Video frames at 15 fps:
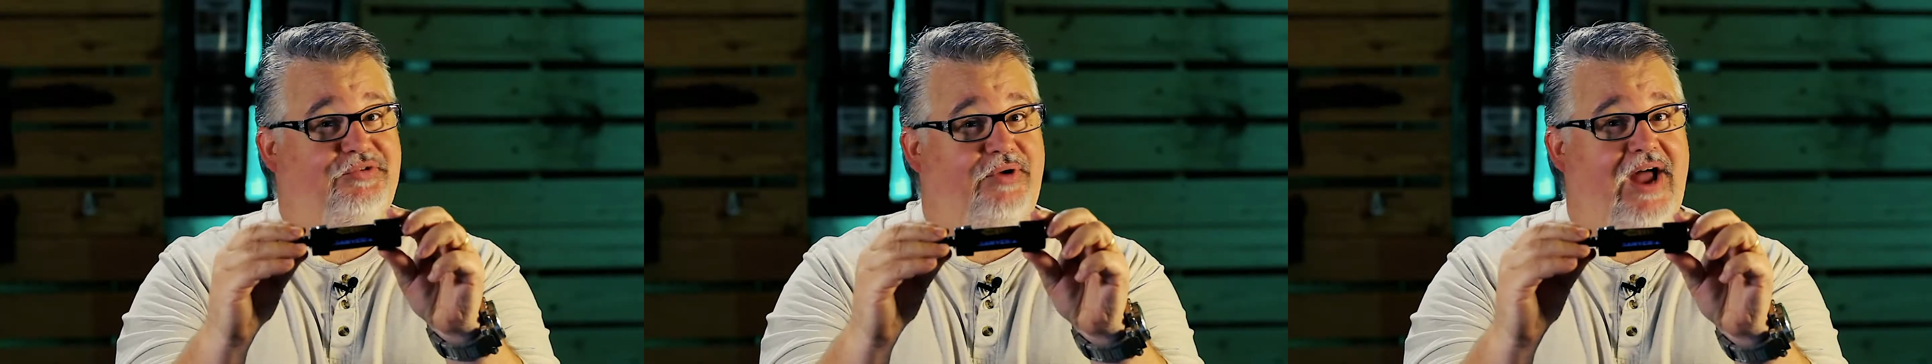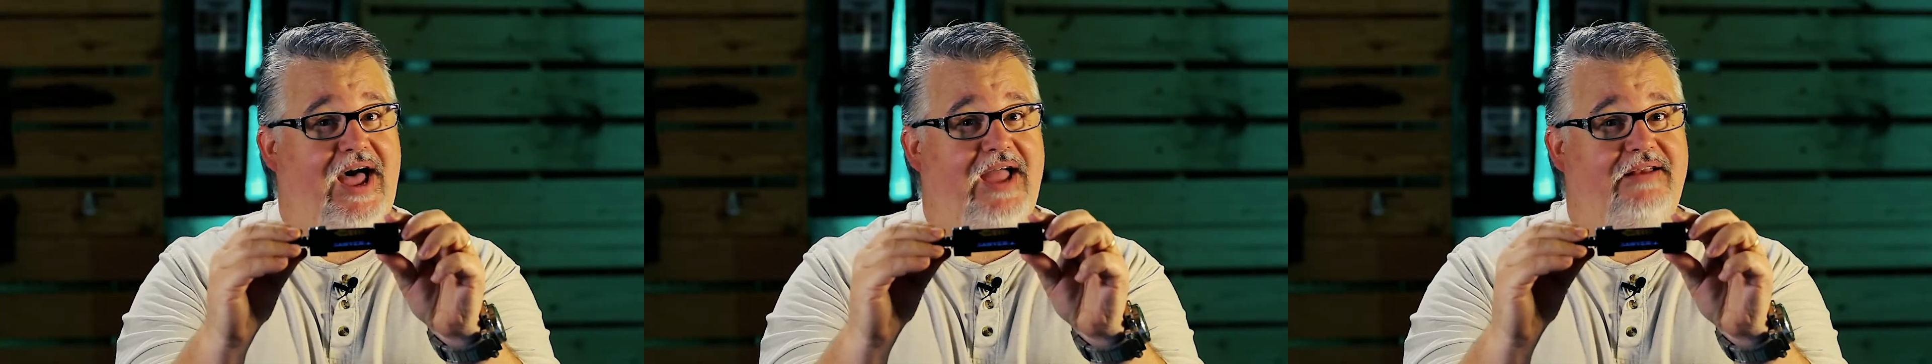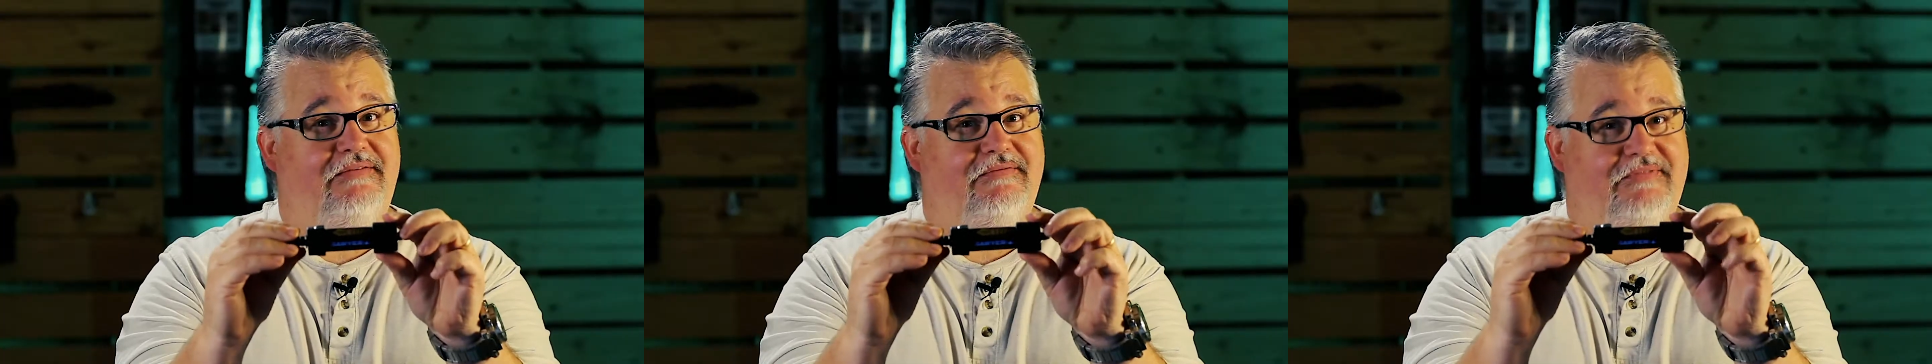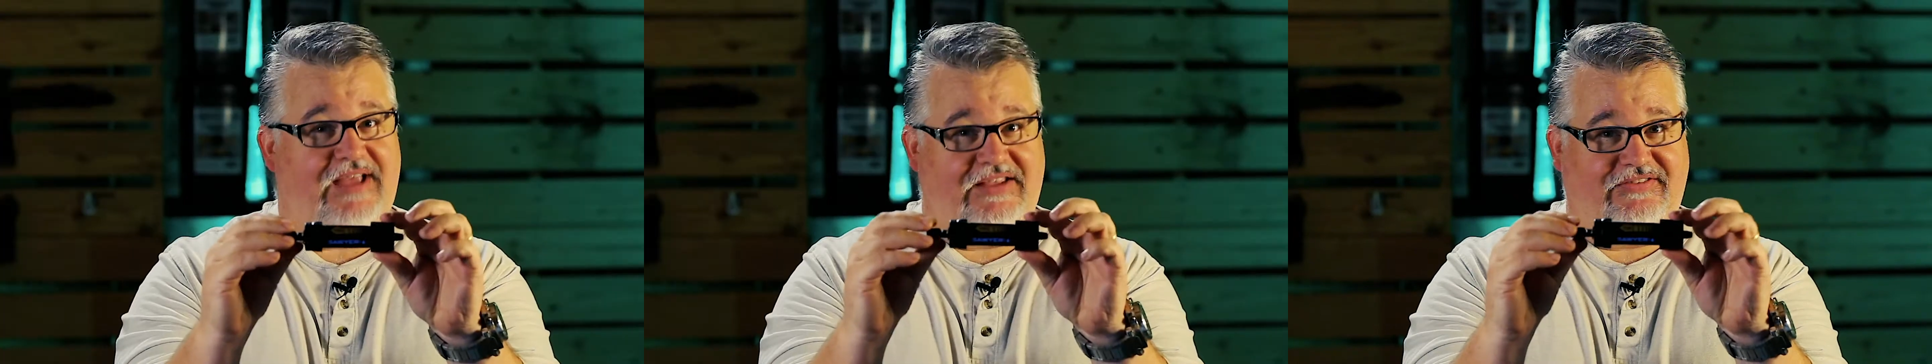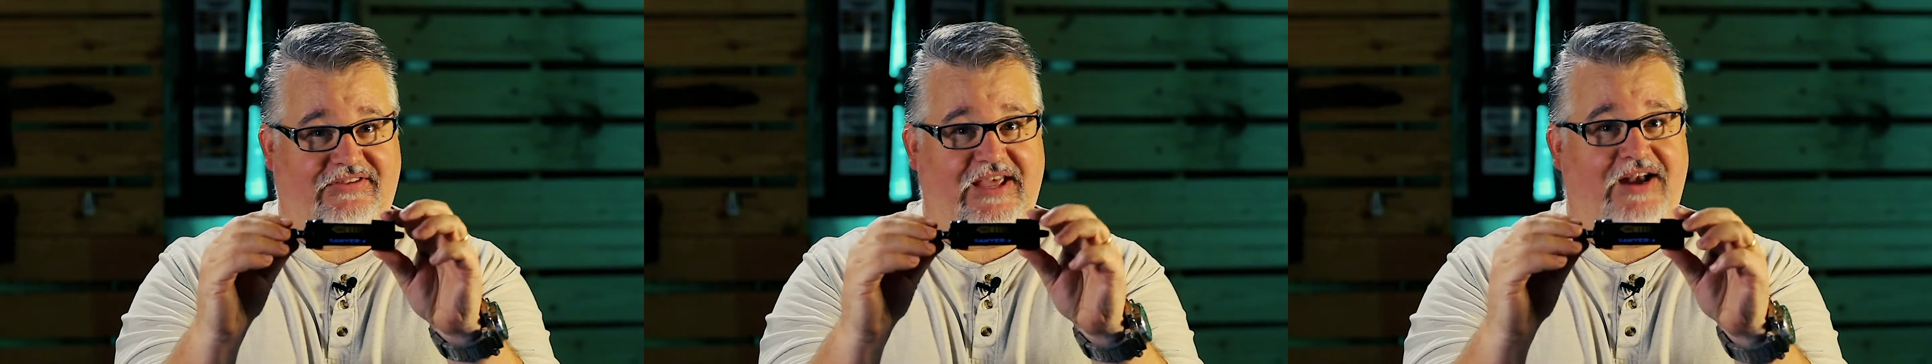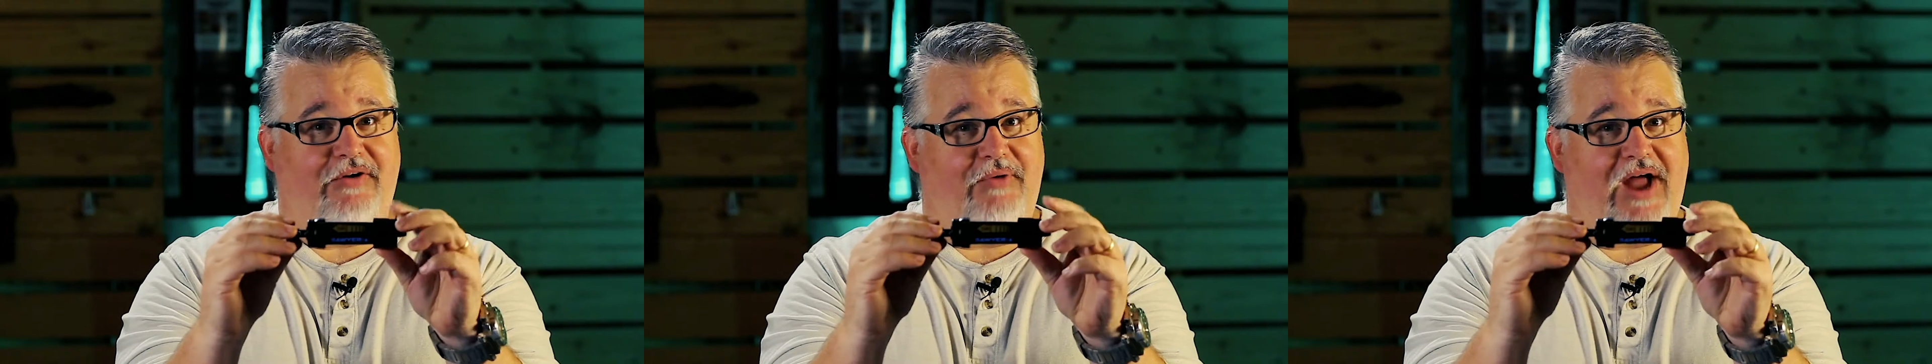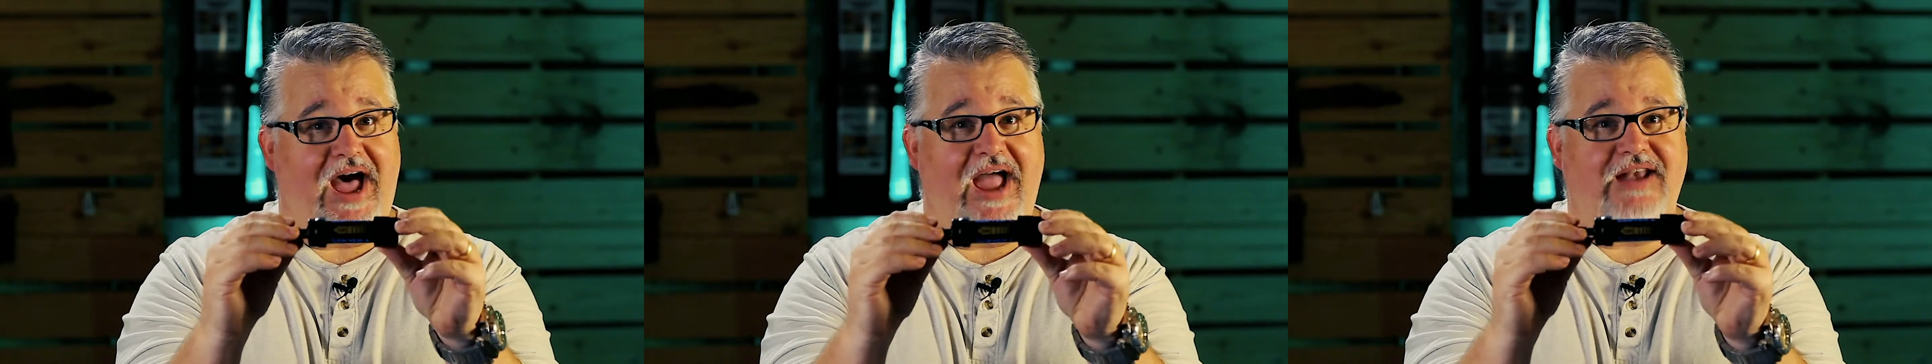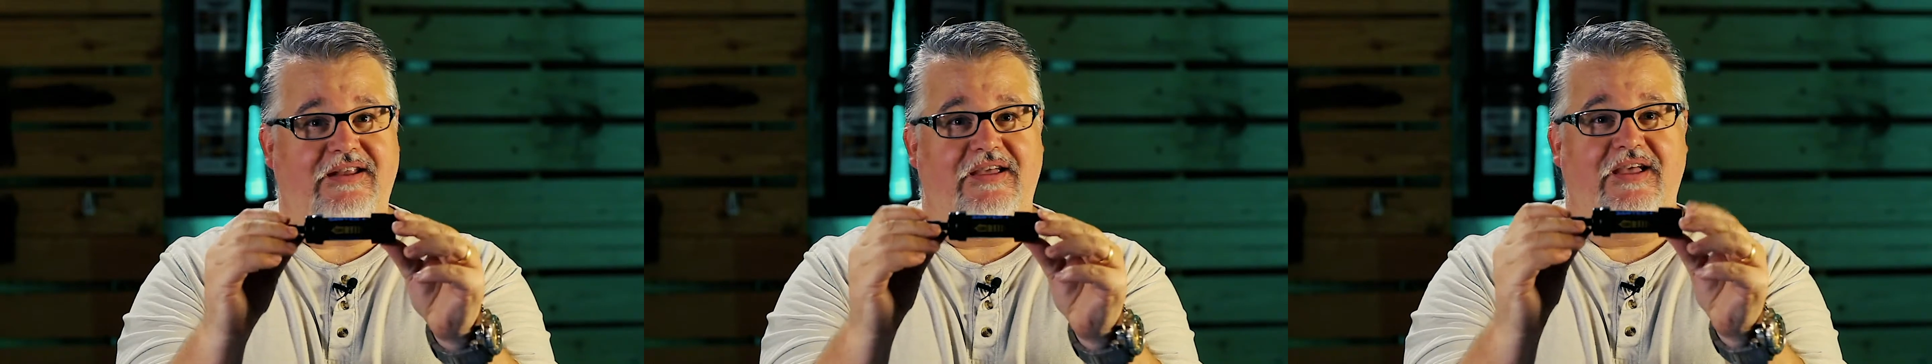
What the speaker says: right, I said it right.